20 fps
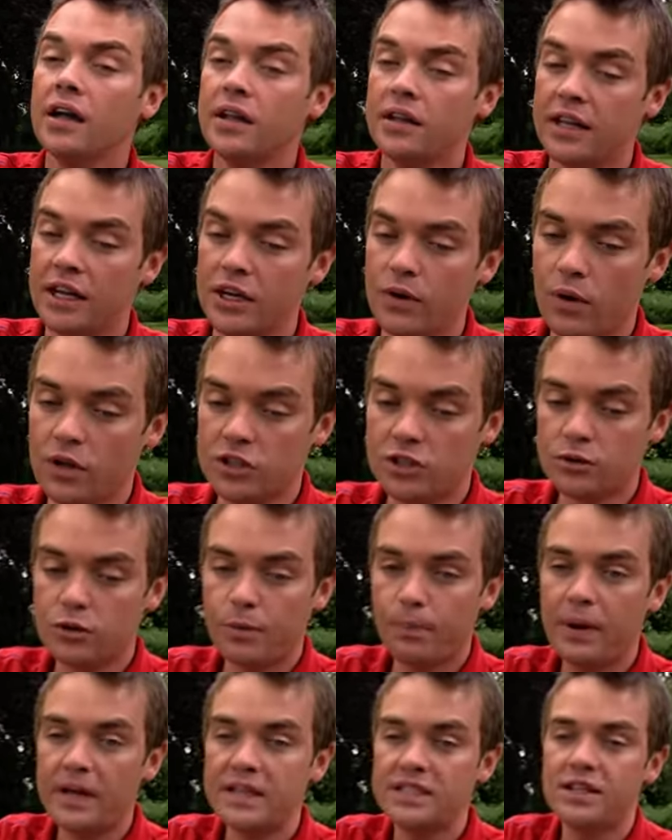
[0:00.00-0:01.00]
Then you ask them to
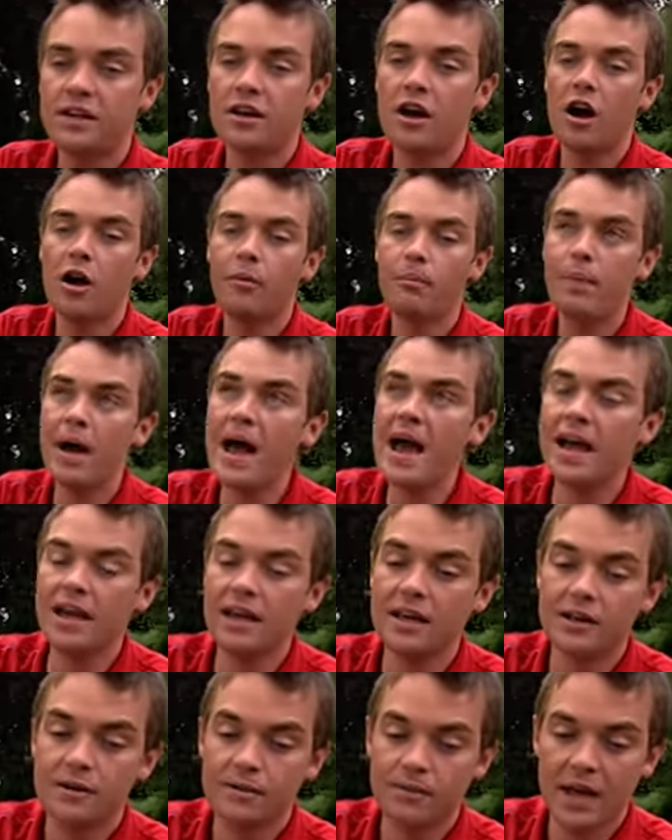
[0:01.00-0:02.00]
place the card
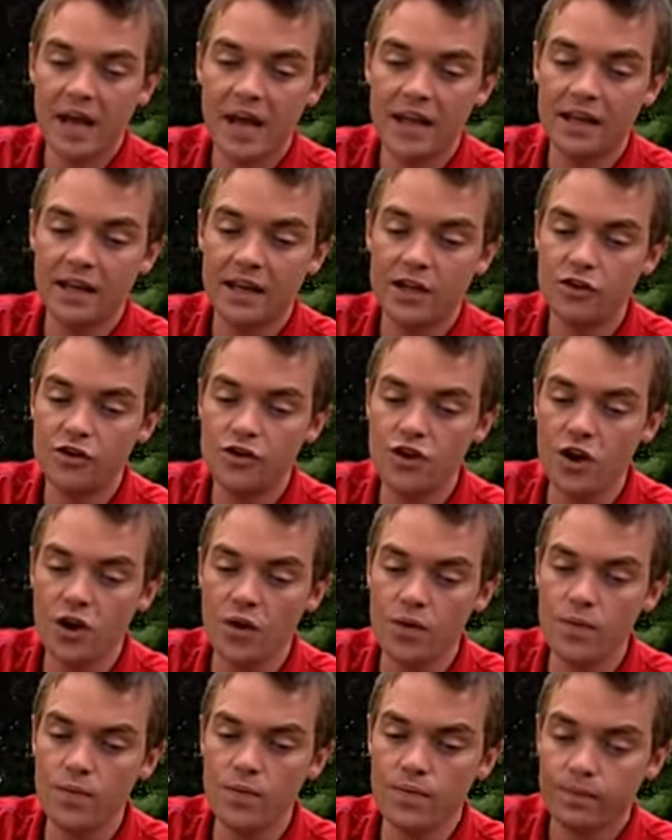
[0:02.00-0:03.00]
back, and they
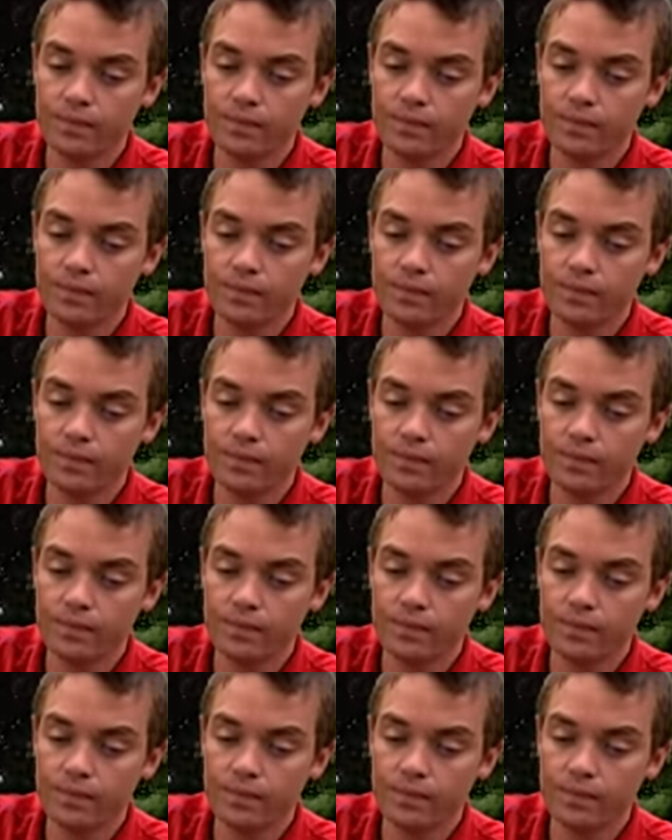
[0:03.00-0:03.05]
do,